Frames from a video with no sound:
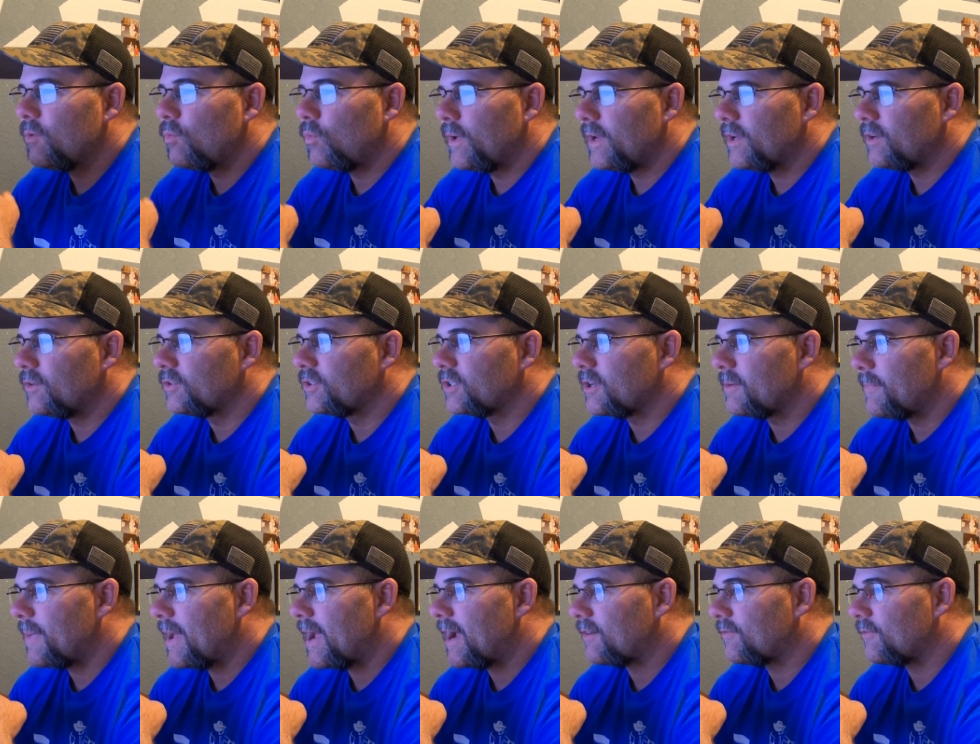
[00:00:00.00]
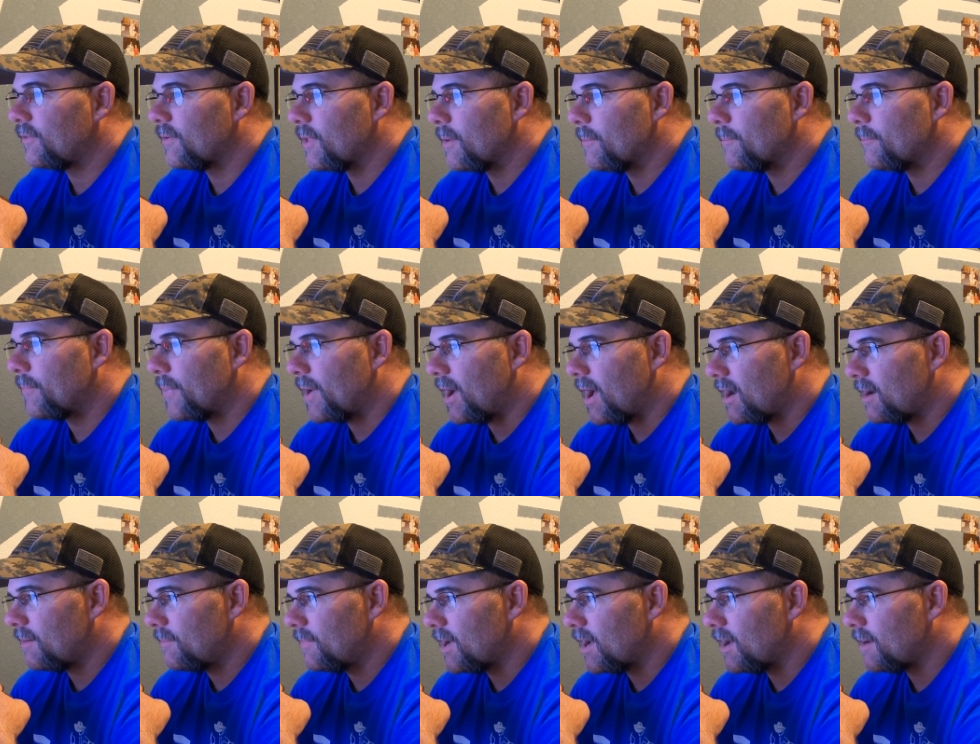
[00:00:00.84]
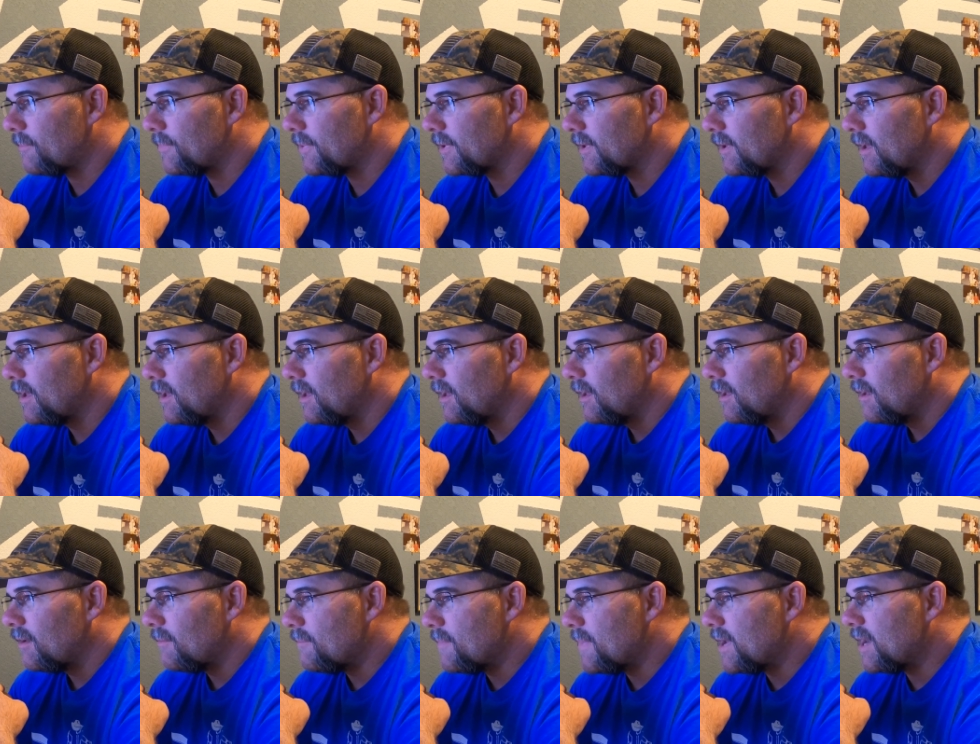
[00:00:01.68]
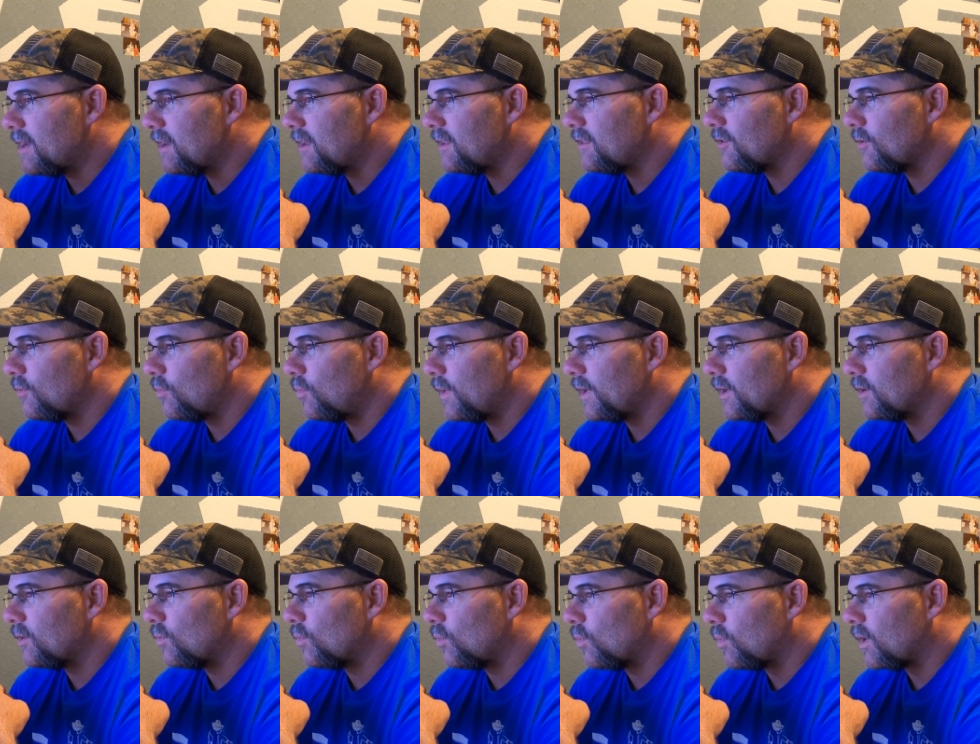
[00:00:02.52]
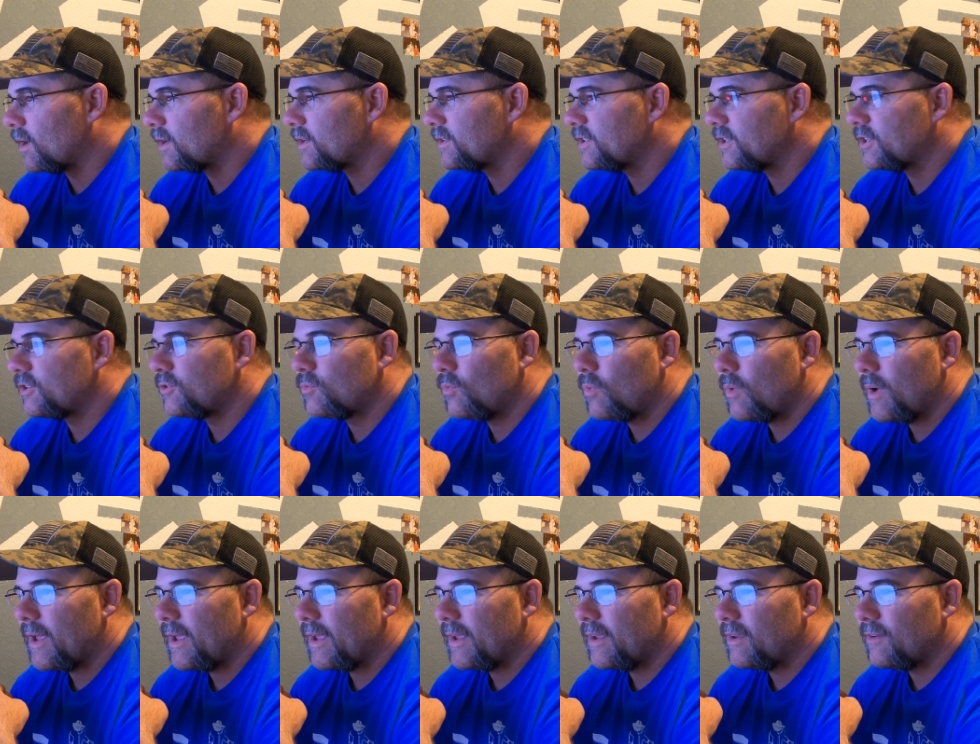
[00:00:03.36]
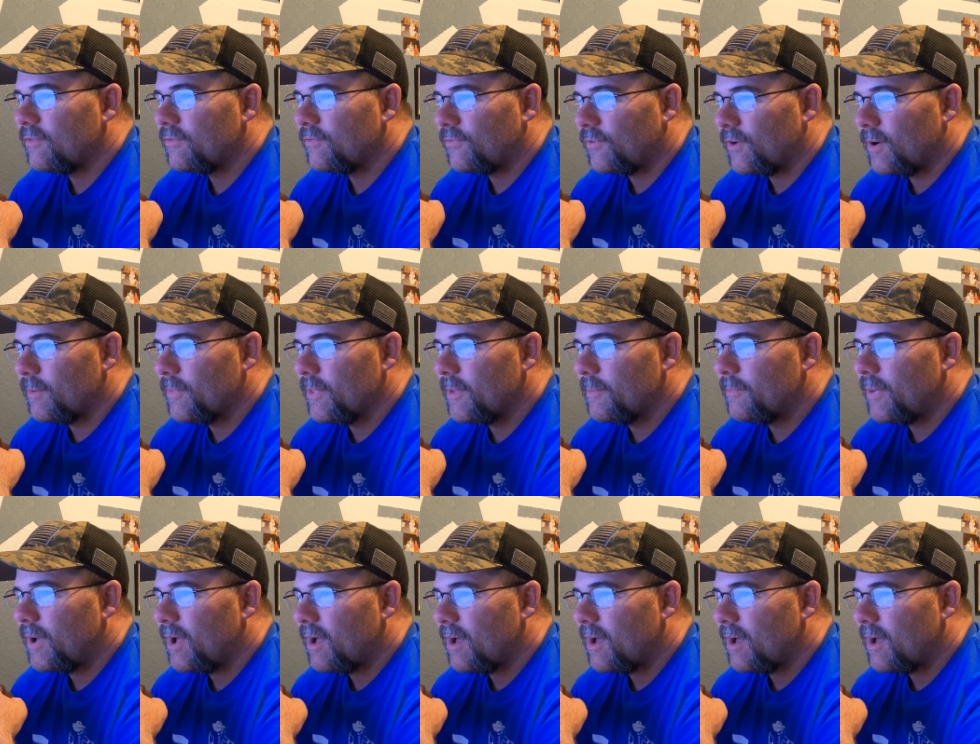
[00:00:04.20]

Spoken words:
wheels compact from the bottom up, meaning the wheel works its way from the